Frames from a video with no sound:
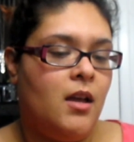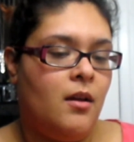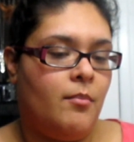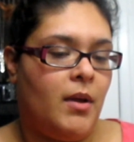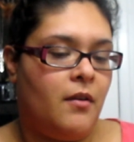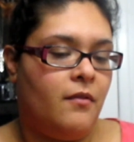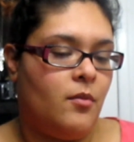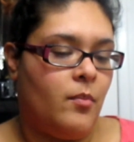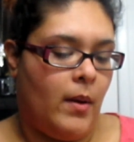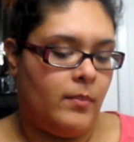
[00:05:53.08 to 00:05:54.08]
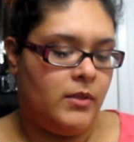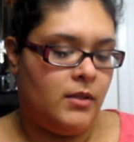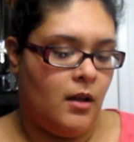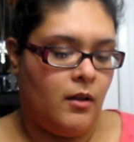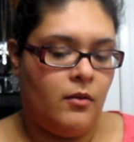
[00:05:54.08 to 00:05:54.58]
Microphone
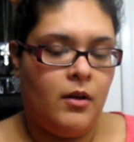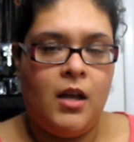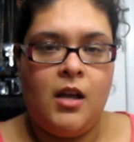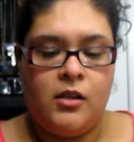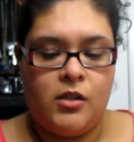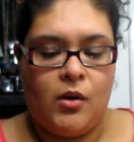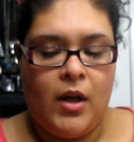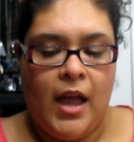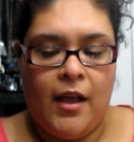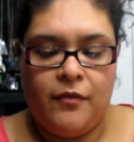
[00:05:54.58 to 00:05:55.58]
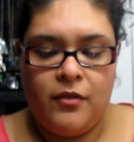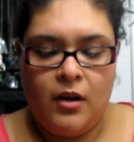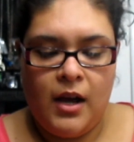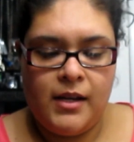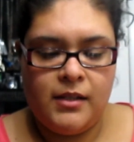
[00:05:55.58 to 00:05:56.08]
Popsolo. So if you
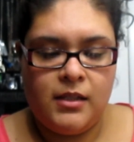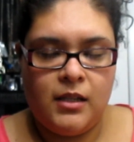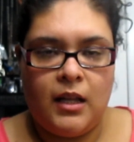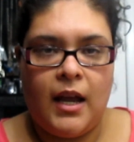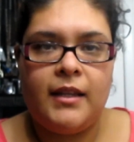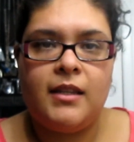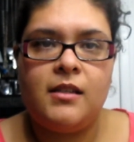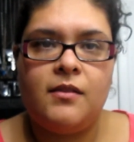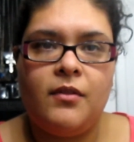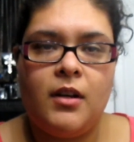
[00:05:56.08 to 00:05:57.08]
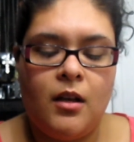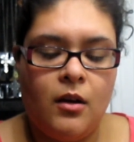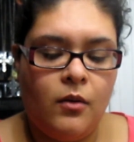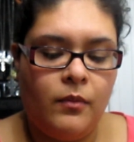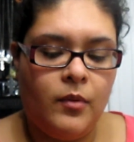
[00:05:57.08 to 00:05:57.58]
guys like this
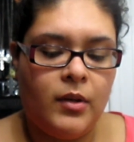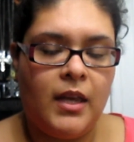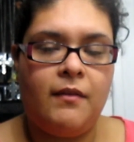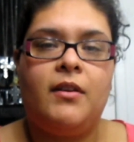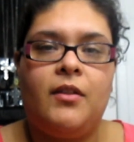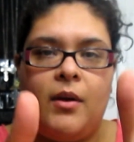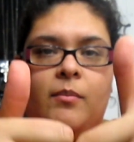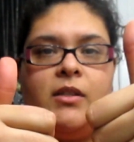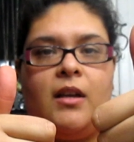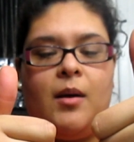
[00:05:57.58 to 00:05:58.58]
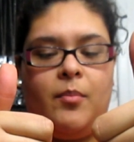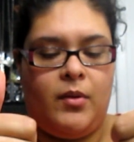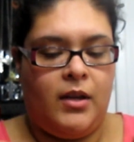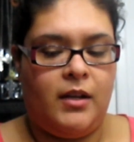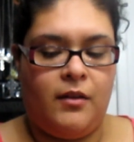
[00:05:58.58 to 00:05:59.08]
video, give it a thumbs up.
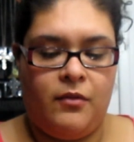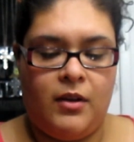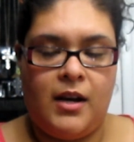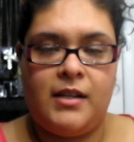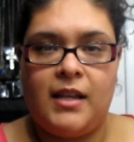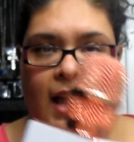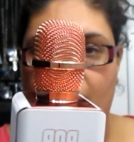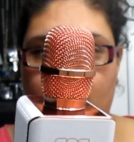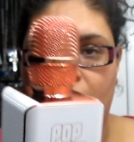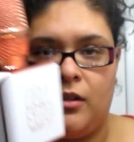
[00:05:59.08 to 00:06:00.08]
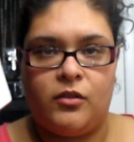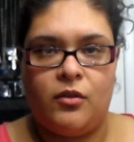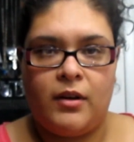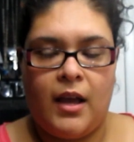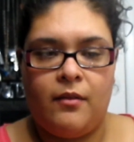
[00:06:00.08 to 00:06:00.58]
And if you guys have one or
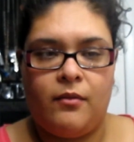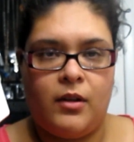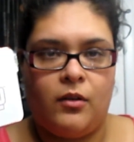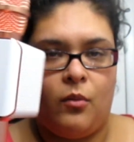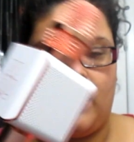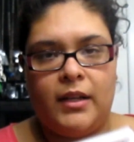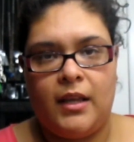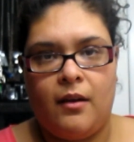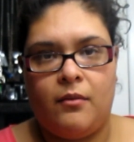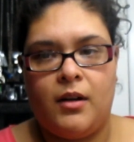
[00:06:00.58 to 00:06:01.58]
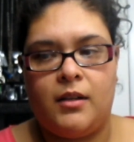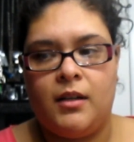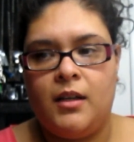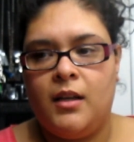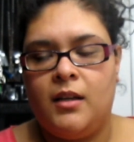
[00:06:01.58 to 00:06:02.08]
don't have one or want to get one,
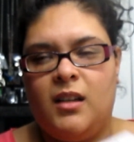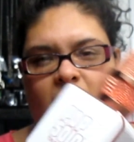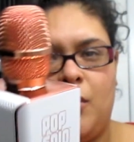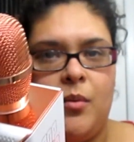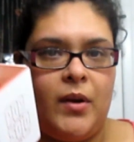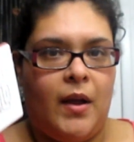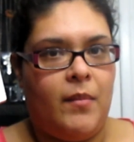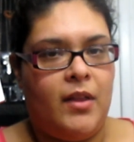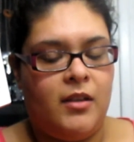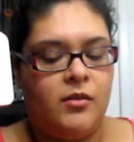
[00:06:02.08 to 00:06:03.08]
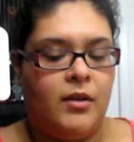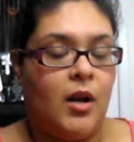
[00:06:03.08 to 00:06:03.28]
I really recommend this one.